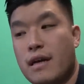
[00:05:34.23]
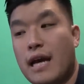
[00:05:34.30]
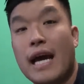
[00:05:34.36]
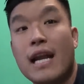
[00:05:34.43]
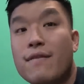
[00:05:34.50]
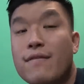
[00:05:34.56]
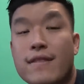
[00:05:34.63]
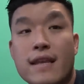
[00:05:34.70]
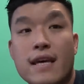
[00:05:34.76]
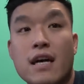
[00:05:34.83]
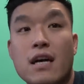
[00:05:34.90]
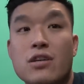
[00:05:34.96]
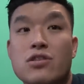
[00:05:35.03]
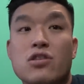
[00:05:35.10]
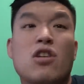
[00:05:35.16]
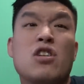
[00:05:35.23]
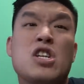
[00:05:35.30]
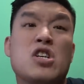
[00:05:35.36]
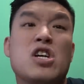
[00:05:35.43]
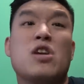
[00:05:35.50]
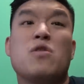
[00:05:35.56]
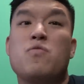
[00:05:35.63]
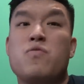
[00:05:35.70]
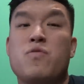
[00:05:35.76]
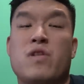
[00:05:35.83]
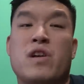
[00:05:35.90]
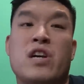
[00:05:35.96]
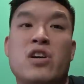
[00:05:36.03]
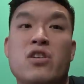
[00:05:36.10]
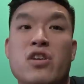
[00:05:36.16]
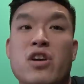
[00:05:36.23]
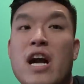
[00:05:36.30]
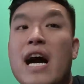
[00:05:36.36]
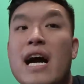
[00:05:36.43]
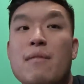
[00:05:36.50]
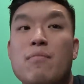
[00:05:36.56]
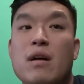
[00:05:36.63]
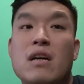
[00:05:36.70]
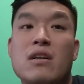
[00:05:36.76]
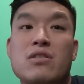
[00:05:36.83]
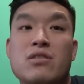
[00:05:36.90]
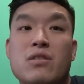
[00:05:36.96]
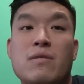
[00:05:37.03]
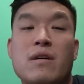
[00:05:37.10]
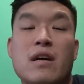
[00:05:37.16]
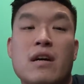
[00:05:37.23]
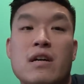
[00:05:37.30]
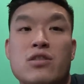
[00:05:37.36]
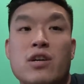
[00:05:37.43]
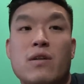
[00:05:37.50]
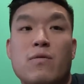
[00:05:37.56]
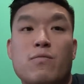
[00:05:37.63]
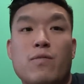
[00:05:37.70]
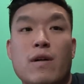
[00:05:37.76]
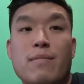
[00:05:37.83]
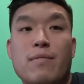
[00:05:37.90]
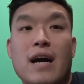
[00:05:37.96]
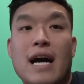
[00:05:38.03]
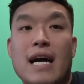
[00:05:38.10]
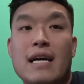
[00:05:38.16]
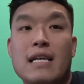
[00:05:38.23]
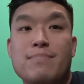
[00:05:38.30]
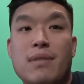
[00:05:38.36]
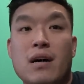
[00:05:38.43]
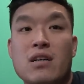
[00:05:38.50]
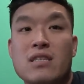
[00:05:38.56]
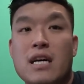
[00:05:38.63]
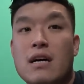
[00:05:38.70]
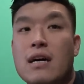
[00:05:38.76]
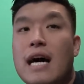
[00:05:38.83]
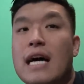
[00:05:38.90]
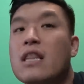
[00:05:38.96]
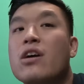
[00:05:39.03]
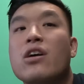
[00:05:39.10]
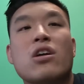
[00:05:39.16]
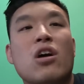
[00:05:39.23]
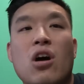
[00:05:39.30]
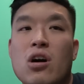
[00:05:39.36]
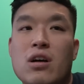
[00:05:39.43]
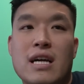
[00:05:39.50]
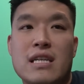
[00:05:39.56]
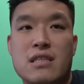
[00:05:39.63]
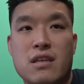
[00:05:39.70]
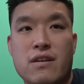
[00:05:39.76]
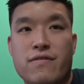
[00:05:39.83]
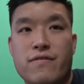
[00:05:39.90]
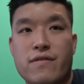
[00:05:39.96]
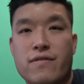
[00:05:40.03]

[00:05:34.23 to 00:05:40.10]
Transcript: And everything else. You go, you trying to kill your eyebrows or try to rub your eyeballs out? I learned all that stuff